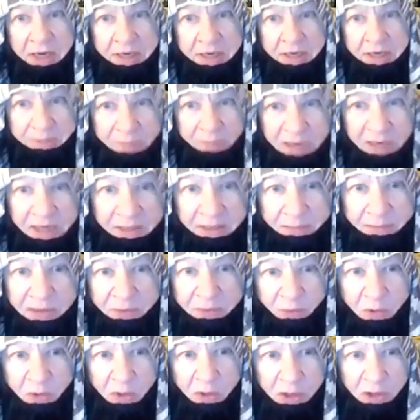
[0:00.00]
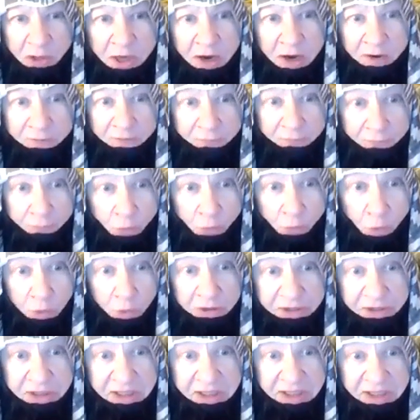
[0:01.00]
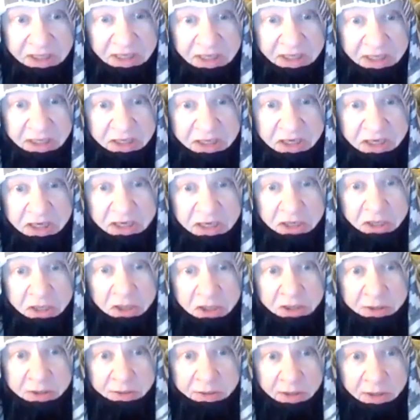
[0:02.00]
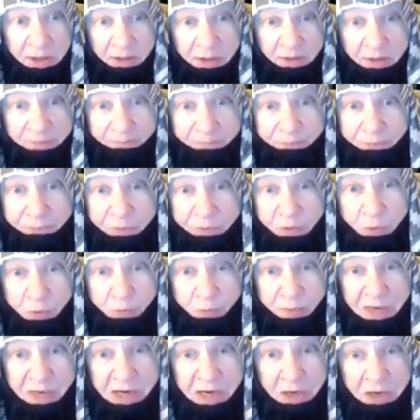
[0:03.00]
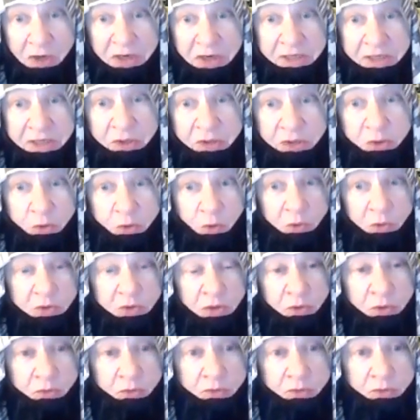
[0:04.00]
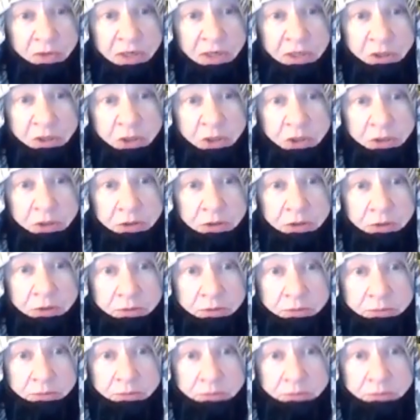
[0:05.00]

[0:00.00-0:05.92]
He made me work 14 years to marry his daughter Rachel.